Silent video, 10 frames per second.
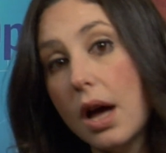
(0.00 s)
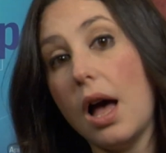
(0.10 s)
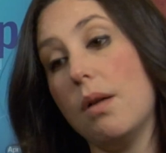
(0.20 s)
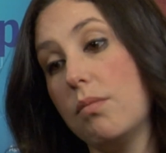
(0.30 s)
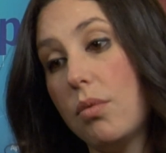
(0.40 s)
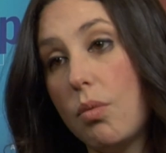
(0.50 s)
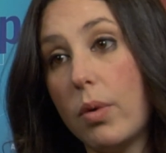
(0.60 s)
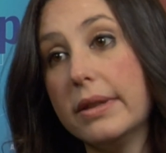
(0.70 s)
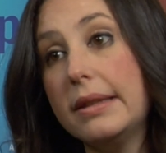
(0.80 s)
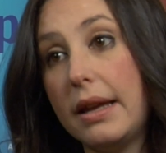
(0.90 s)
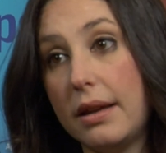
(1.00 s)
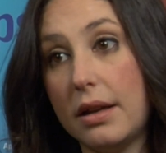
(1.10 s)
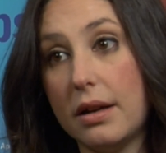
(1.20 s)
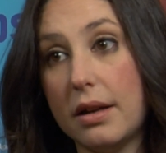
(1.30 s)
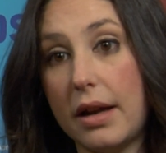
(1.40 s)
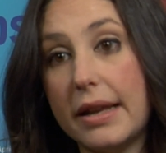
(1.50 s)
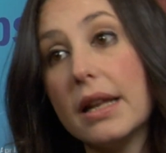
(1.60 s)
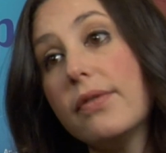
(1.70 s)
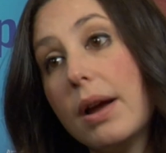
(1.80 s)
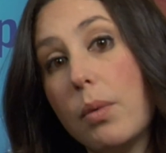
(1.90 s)
Um, once they
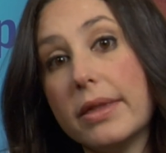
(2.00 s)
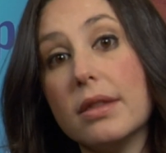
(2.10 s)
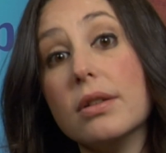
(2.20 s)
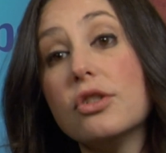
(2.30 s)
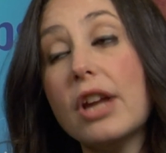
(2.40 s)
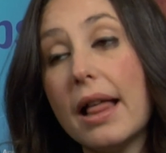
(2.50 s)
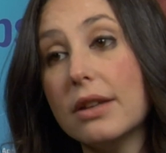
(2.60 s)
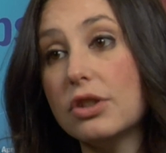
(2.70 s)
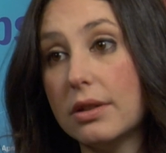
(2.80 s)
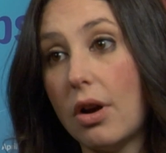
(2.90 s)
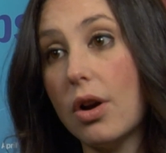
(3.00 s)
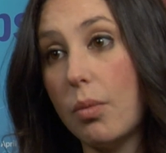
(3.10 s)
identify what the challenges are,